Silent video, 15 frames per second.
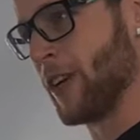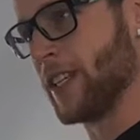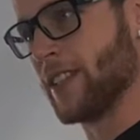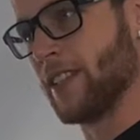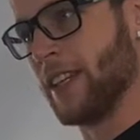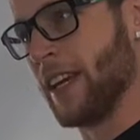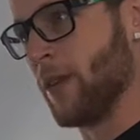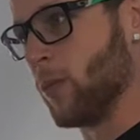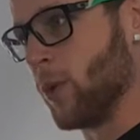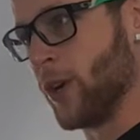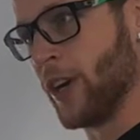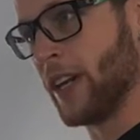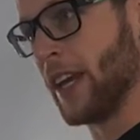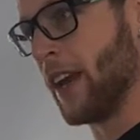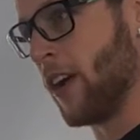recently at
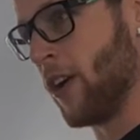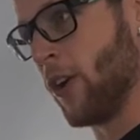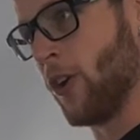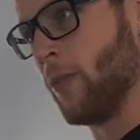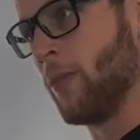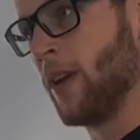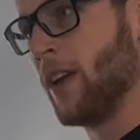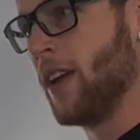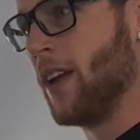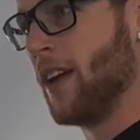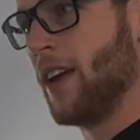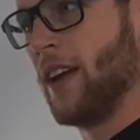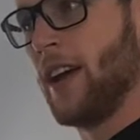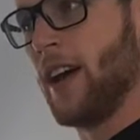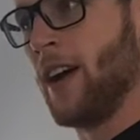work, at home.
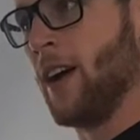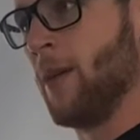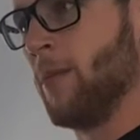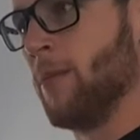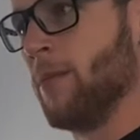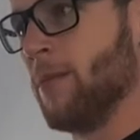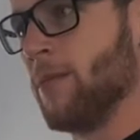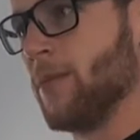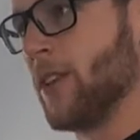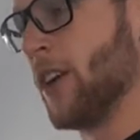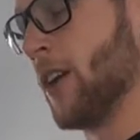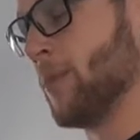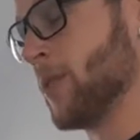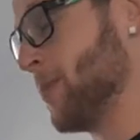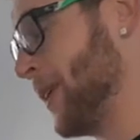Um, you
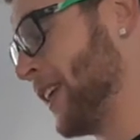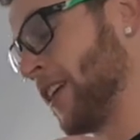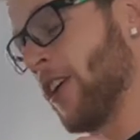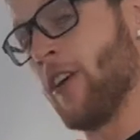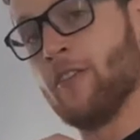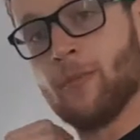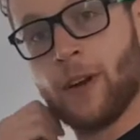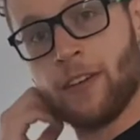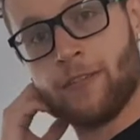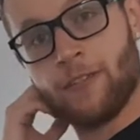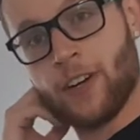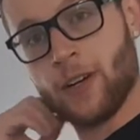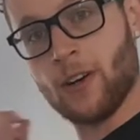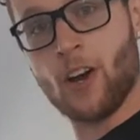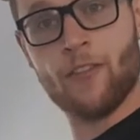know, I'm spending over my
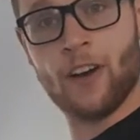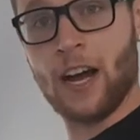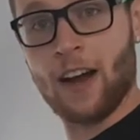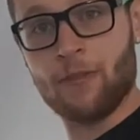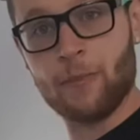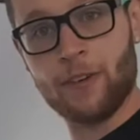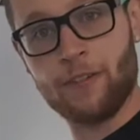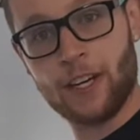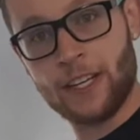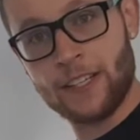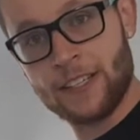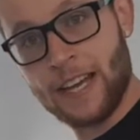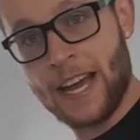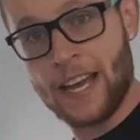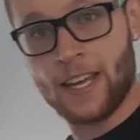over half my
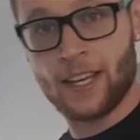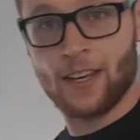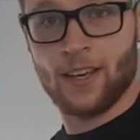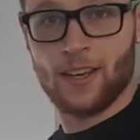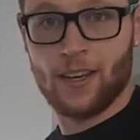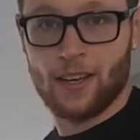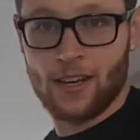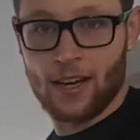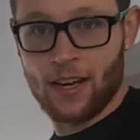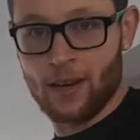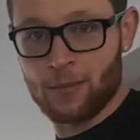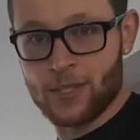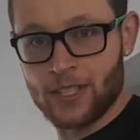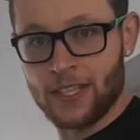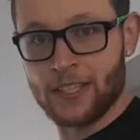fucking day
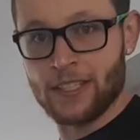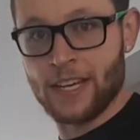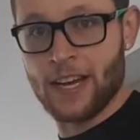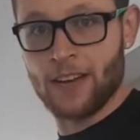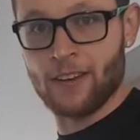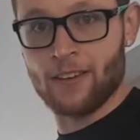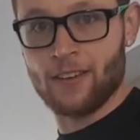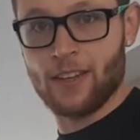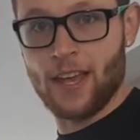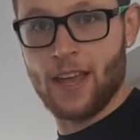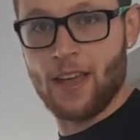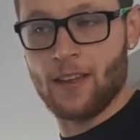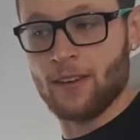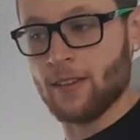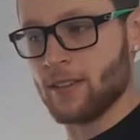um, sitting down,
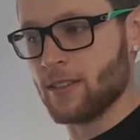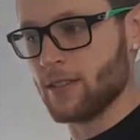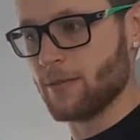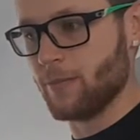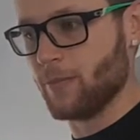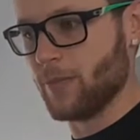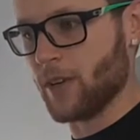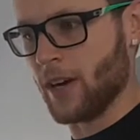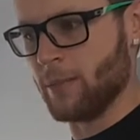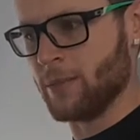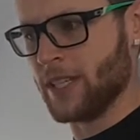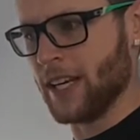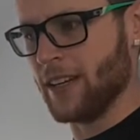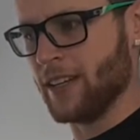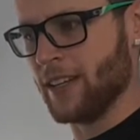and I'm
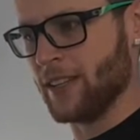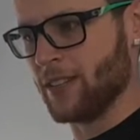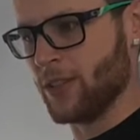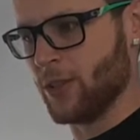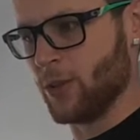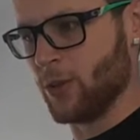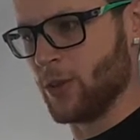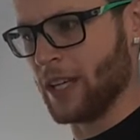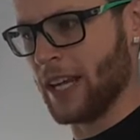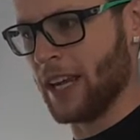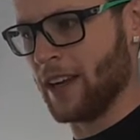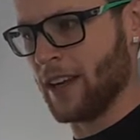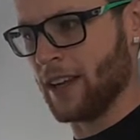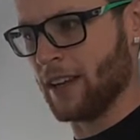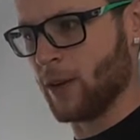tending to
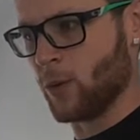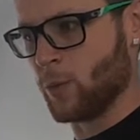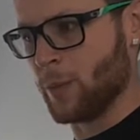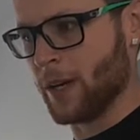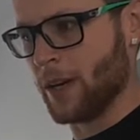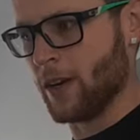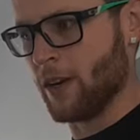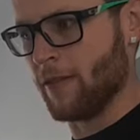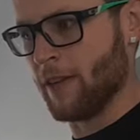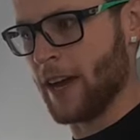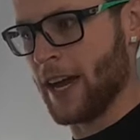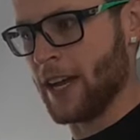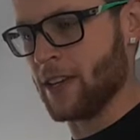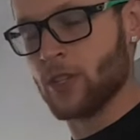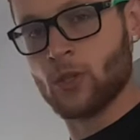get a little bit of
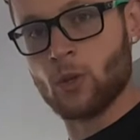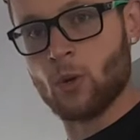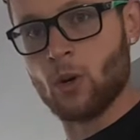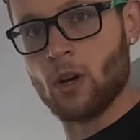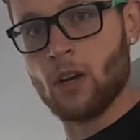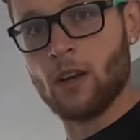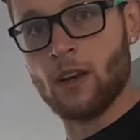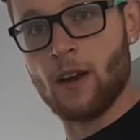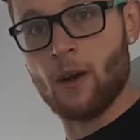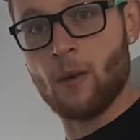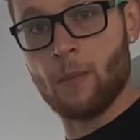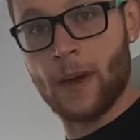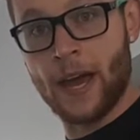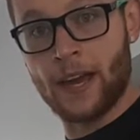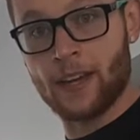a sore
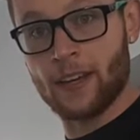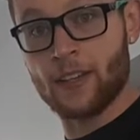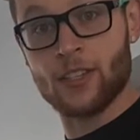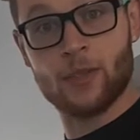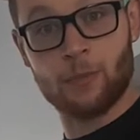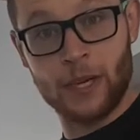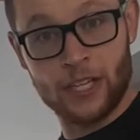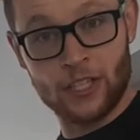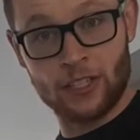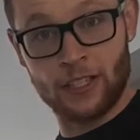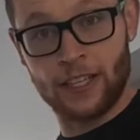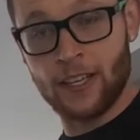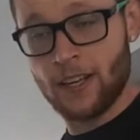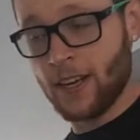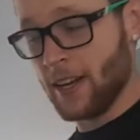lower back,
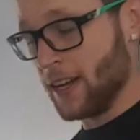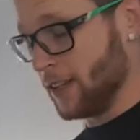especially